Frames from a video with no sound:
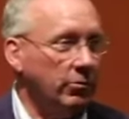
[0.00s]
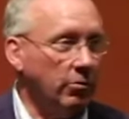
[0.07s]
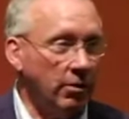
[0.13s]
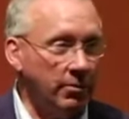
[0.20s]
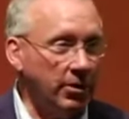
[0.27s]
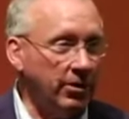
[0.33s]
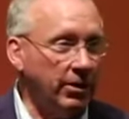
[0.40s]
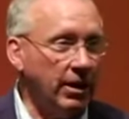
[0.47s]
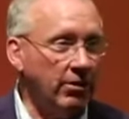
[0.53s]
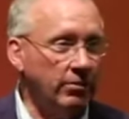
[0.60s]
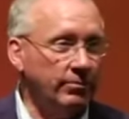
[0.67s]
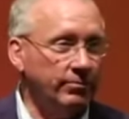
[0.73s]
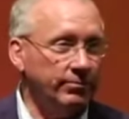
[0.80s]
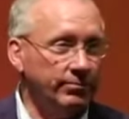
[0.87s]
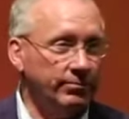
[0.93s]
Know what I'm hearing
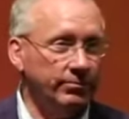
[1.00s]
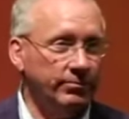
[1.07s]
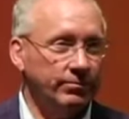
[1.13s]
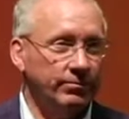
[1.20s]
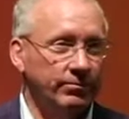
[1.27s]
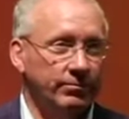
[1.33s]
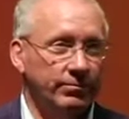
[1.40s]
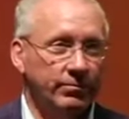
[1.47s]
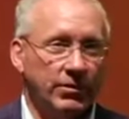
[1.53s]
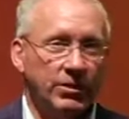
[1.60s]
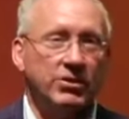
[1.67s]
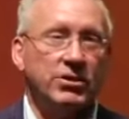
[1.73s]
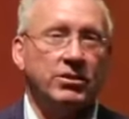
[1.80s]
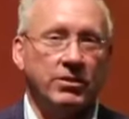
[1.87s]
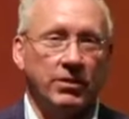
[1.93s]
now?
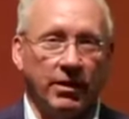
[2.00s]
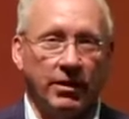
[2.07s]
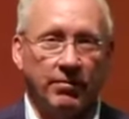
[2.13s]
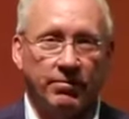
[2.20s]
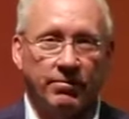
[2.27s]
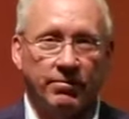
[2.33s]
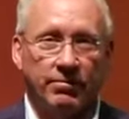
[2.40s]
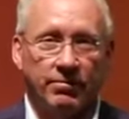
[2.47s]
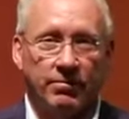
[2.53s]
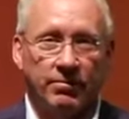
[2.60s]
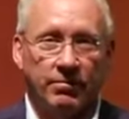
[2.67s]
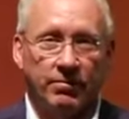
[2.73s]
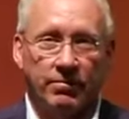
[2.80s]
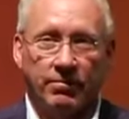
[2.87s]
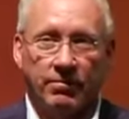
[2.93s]
Consistently.
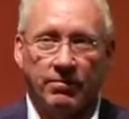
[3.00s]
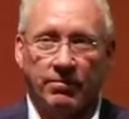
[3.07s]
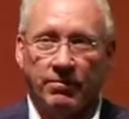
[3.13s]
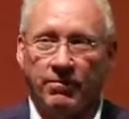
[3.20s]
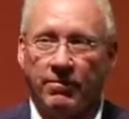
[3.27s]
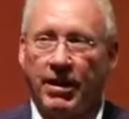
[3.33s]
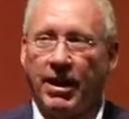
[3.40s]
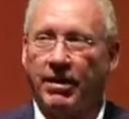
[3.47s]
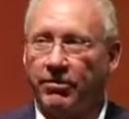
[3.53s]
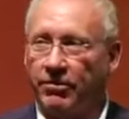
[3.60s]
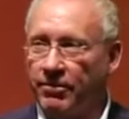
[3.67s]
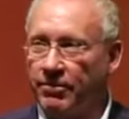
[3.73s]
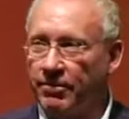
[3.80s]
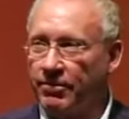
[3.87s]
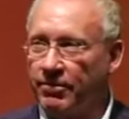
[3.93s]
5.